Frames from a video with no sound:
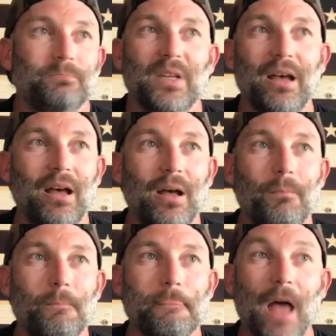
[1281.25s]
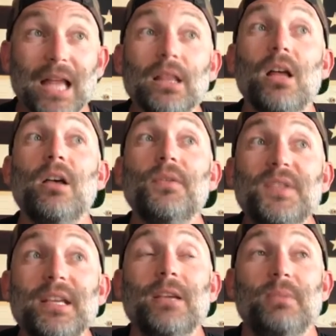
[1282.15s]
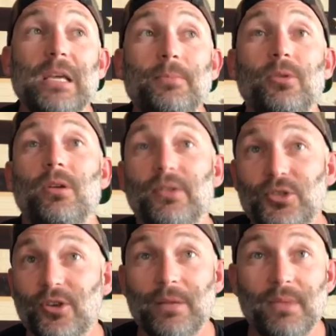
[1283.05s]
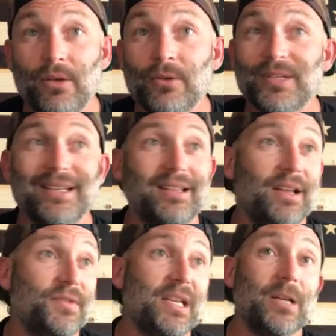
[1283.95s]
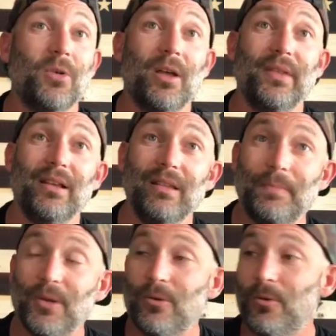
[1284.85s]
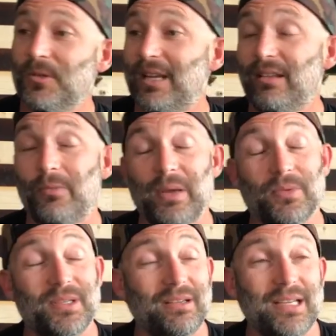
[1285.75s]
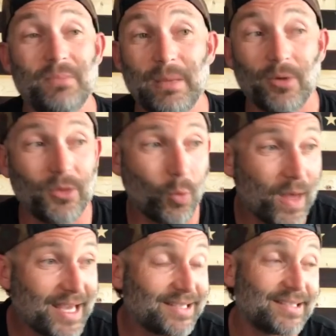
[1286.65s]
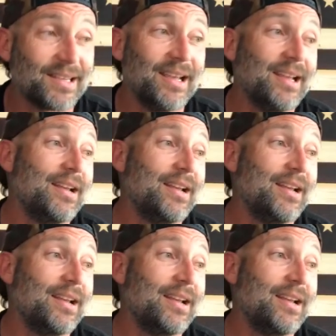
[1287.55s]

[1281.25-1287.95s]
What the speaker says: I love seeing people on the treadmills. I love seeing them on the ellipticals. I love seeing people on the weights.